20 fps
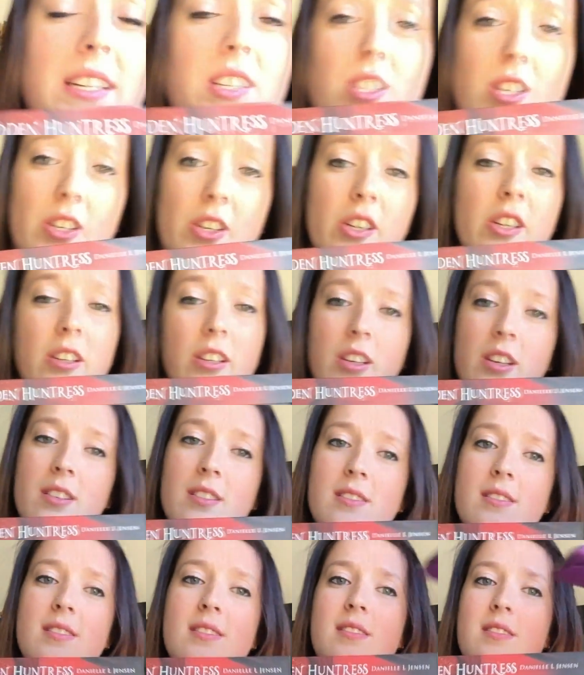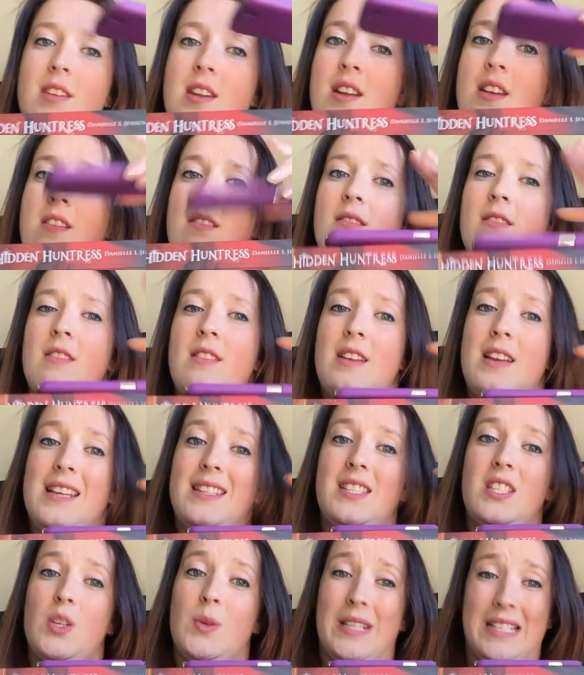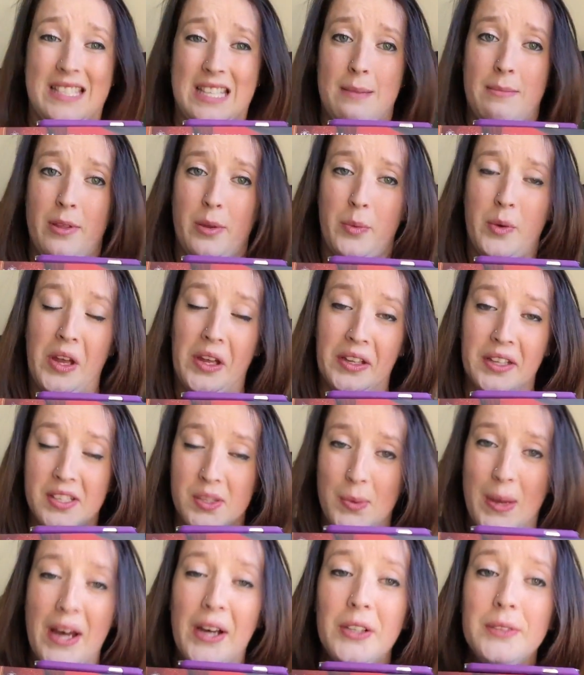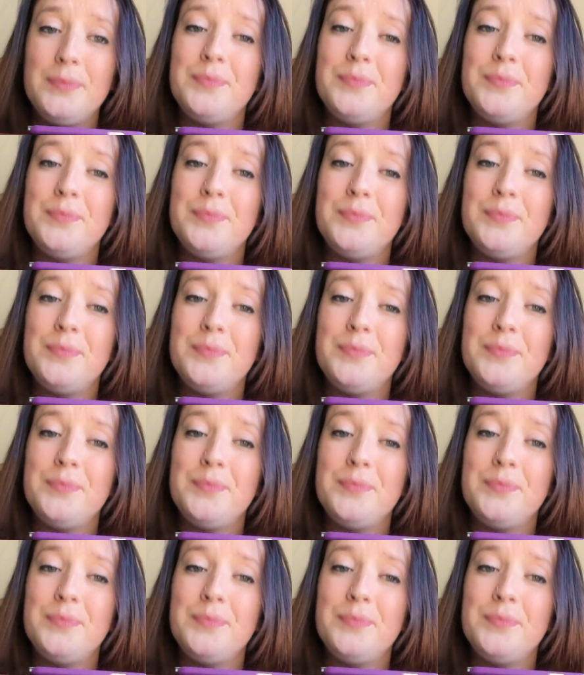too, because it's doing some of the work as well.